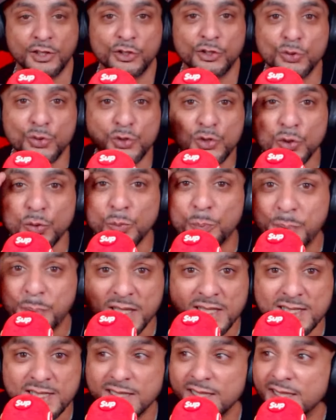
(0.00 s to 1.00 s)
You're too
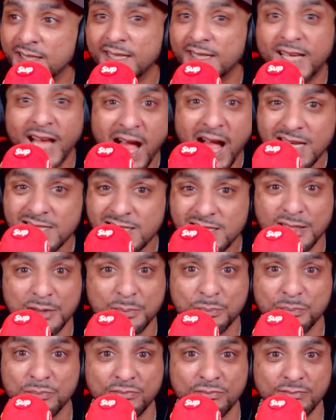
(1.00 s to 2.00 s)
busy and
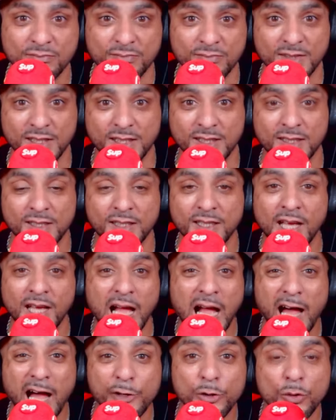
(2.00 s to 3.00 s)
gossip, nigga.
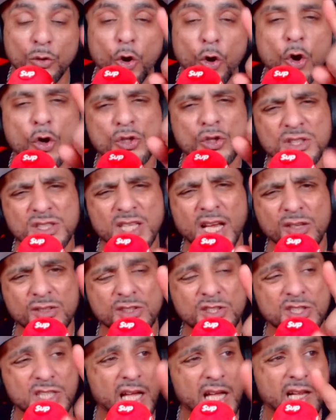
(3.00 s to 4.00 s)
Shout
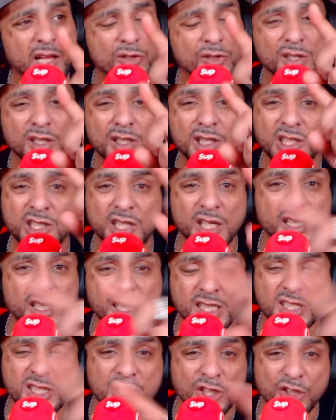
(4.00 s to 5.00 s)
out the
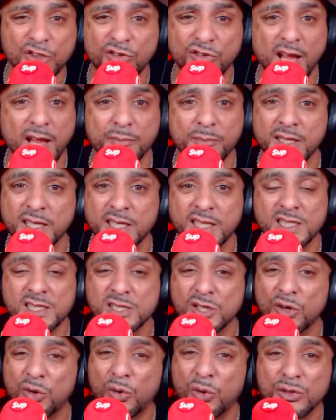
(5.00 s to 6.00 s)
Instagram niggas
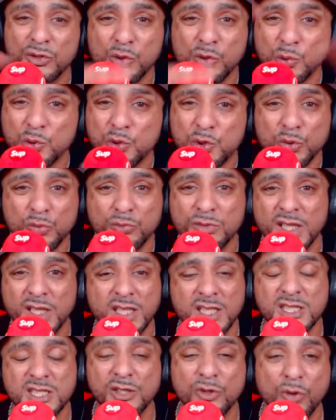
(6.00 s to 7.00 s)
or YouTube
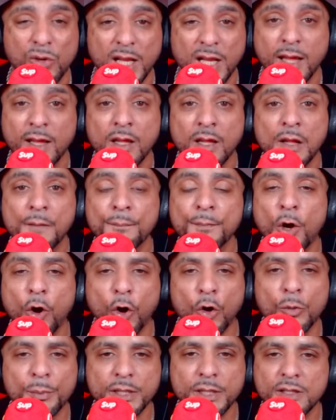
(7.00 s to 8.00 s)
niggas and all that.
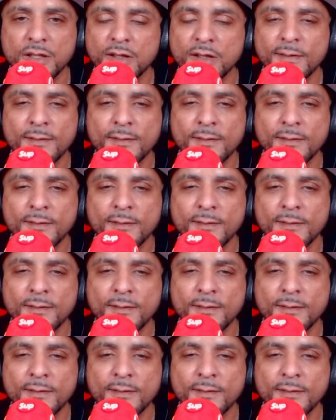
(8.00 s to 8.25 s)
Homie,